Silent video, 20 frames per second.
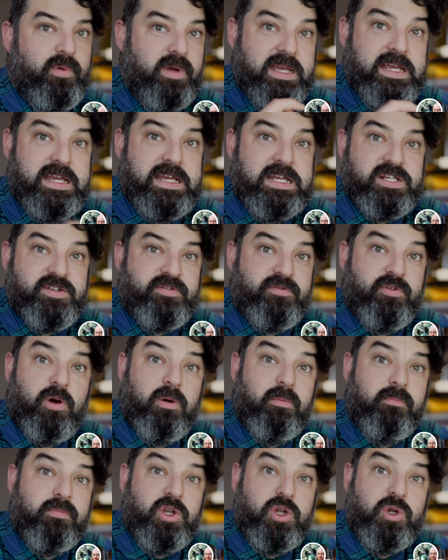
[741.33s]
He's
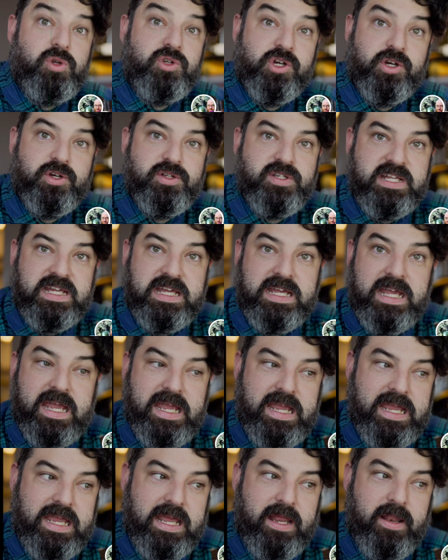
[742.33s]
from New Jersey
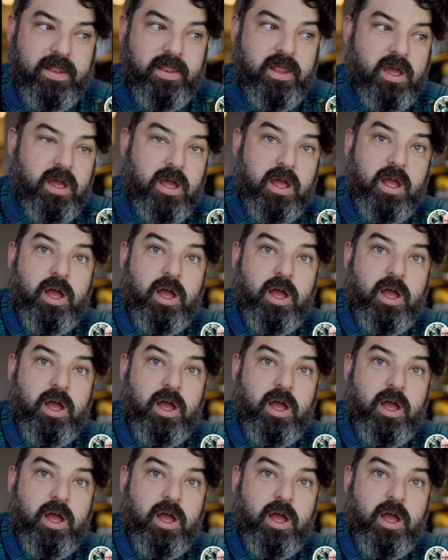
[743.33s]
in